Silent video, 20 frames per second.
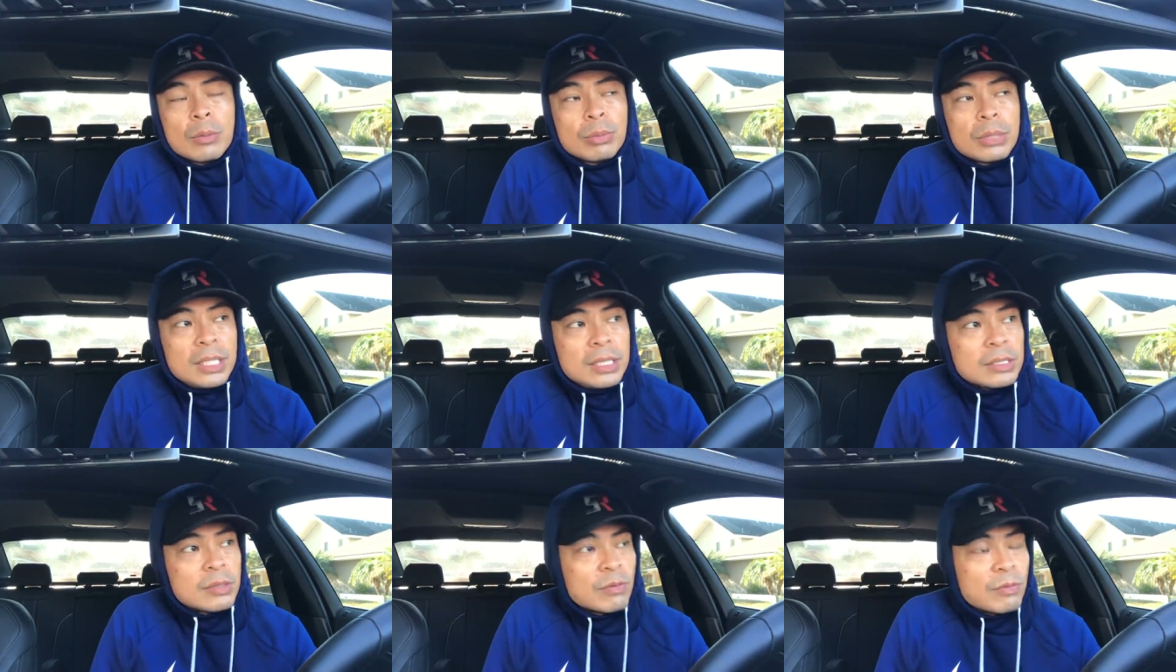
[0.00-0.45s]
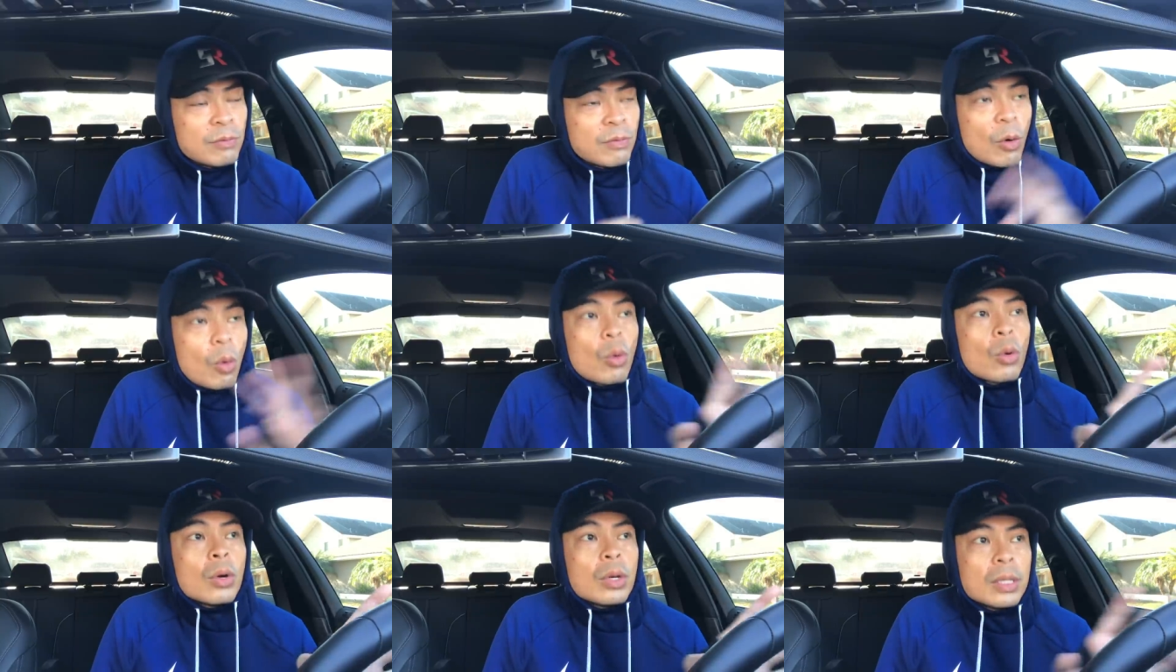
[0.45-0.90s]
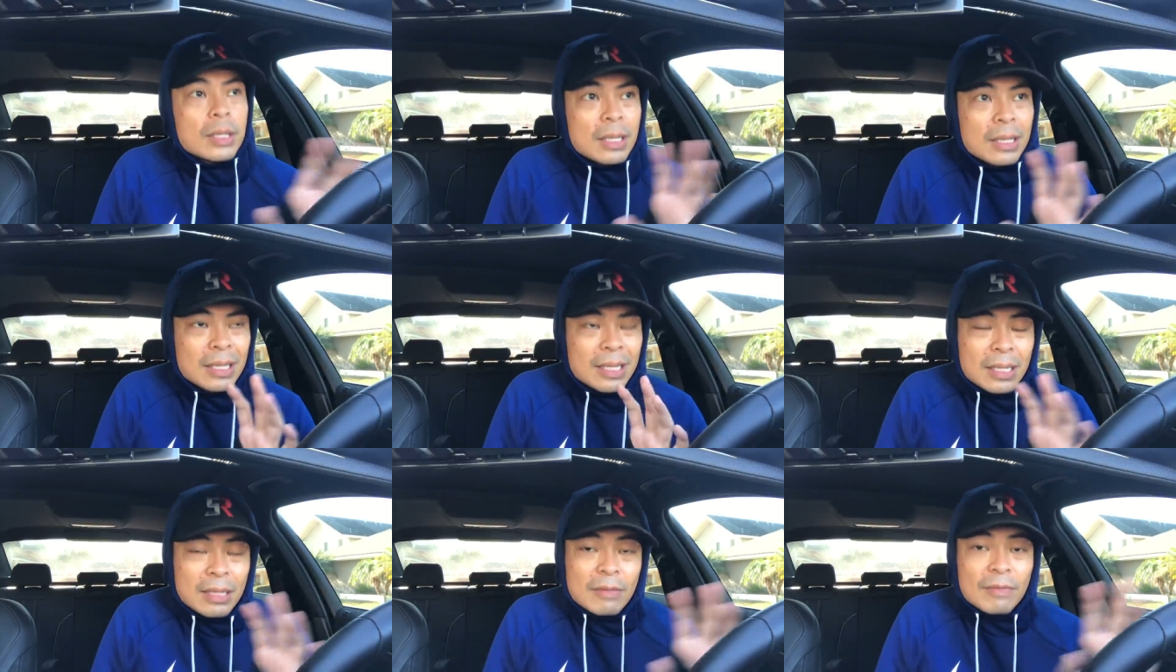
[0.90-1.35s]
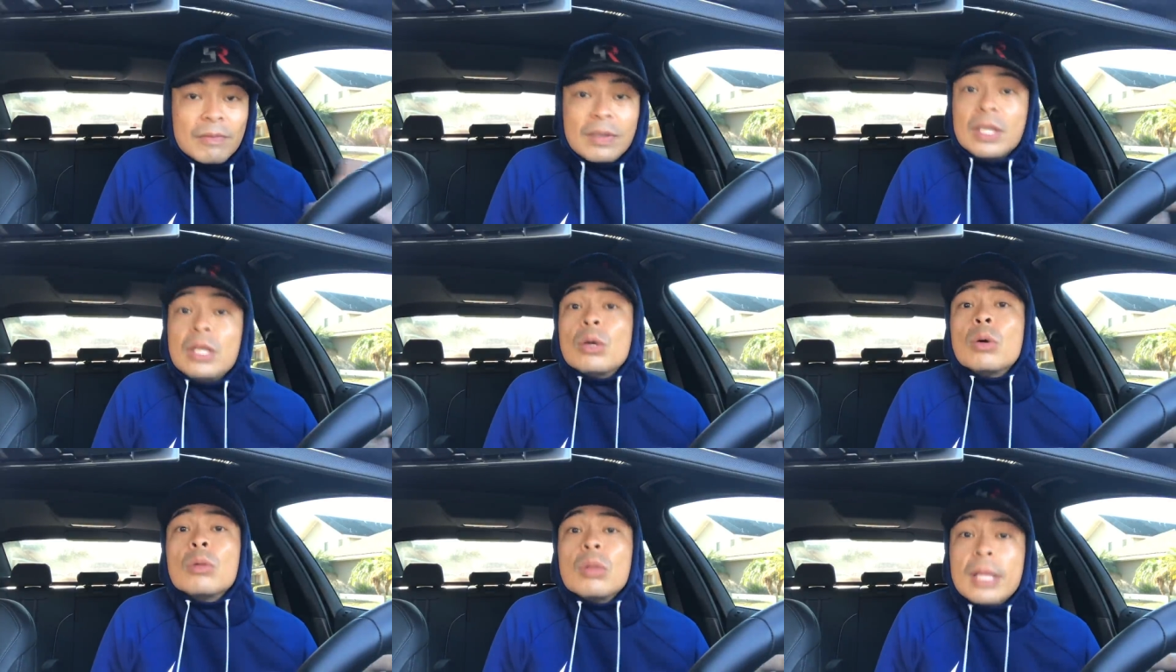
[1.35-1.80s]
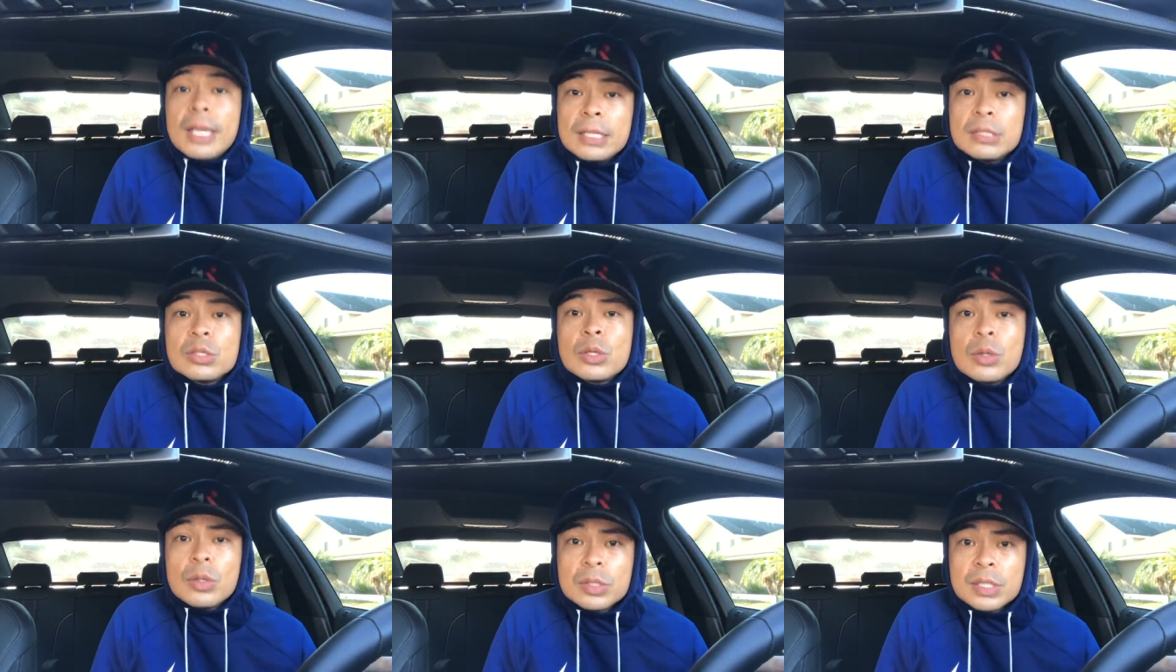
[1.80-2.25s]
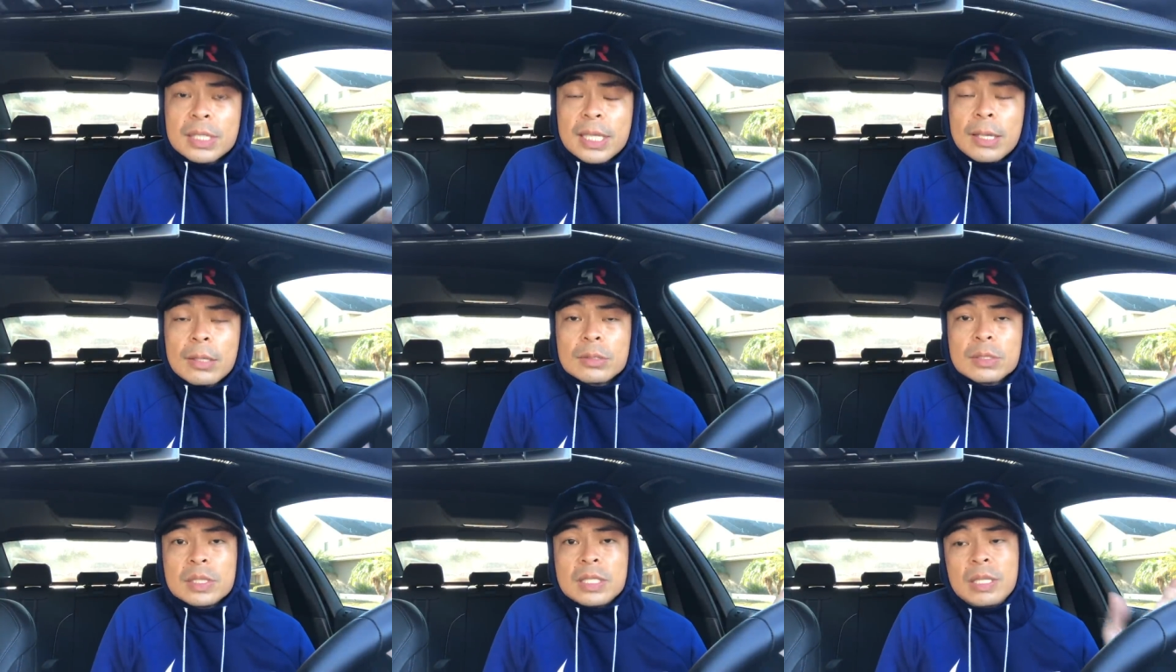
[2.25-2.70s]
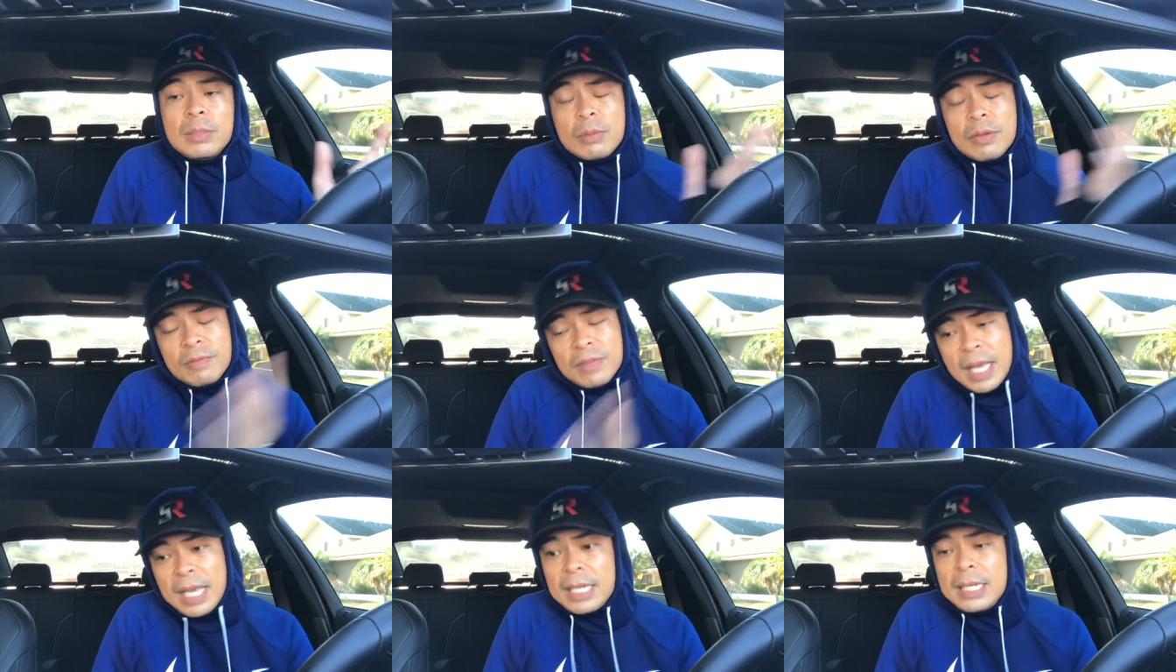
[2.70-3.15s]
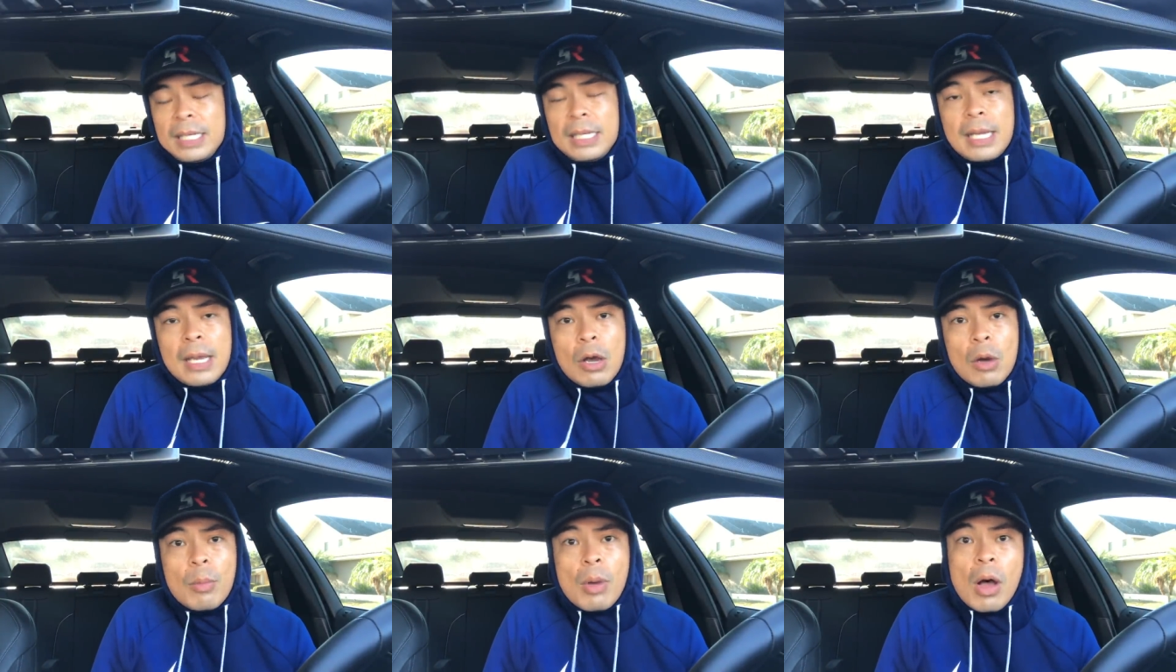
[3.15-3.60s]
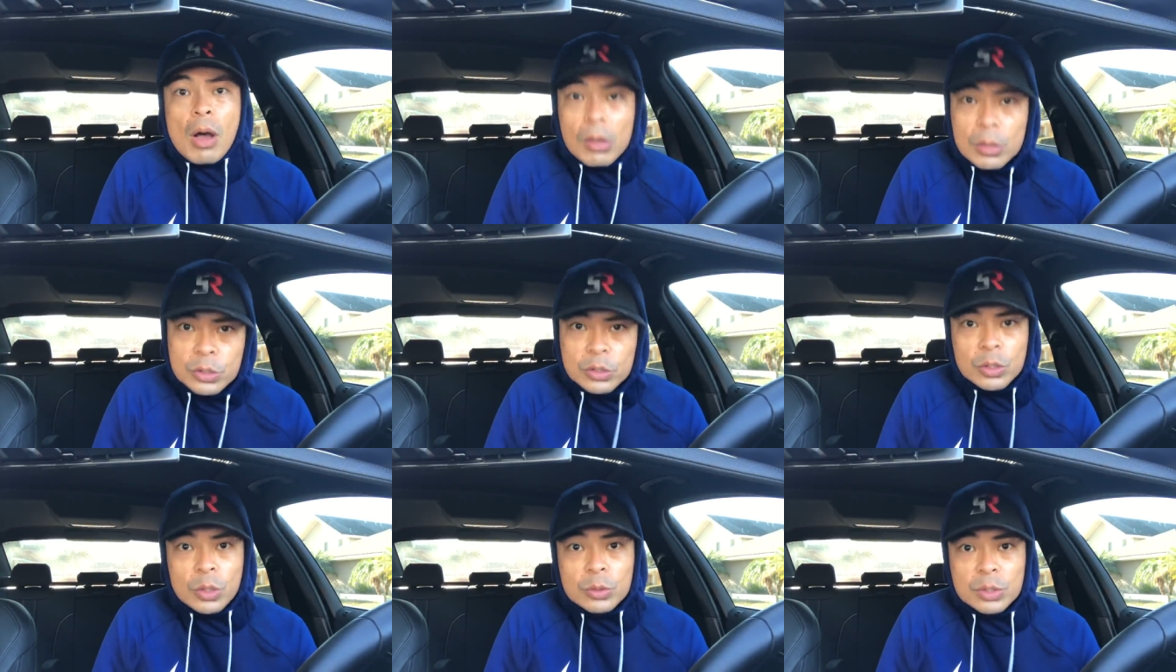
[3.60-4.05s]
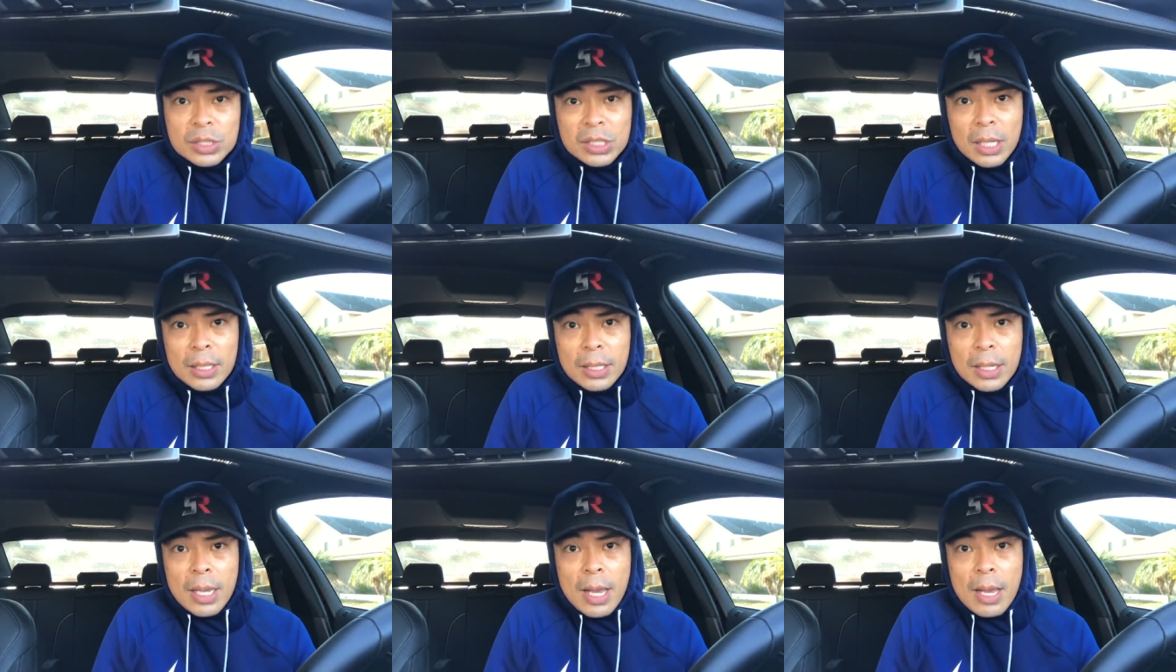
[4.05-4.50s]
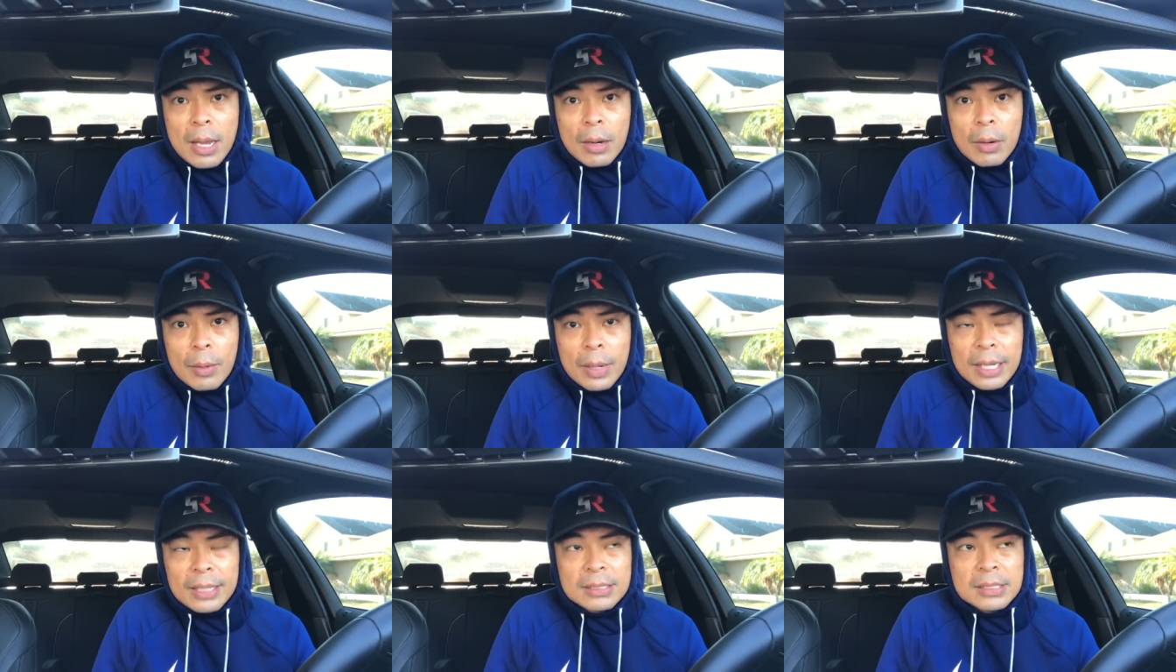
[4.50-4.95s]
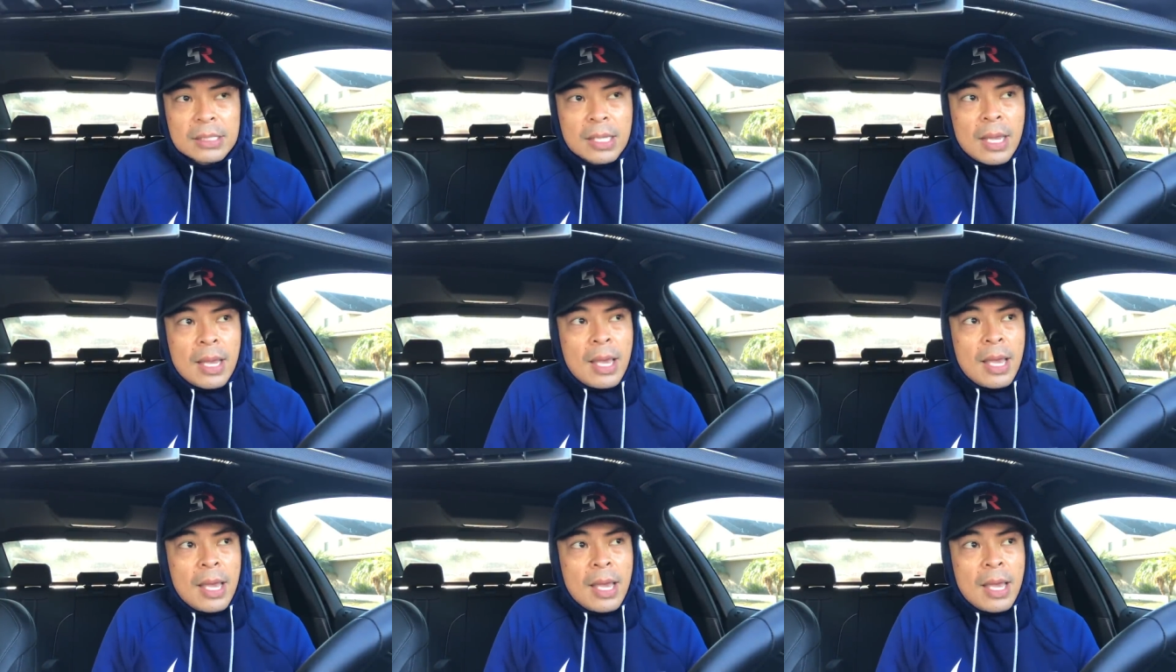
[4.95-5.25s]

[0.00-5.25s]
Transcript: Please forward the video link to your sales team if they need help also selling higher rates.